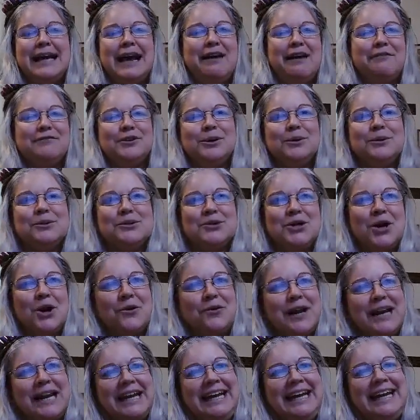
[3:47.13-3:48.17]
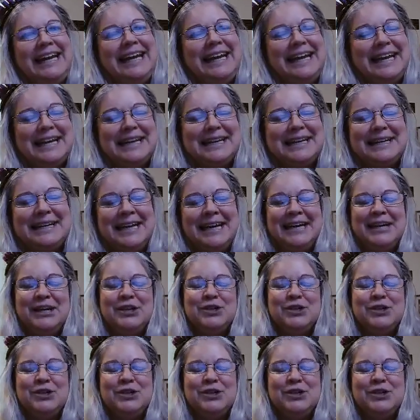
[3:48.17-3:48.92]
after it was already in,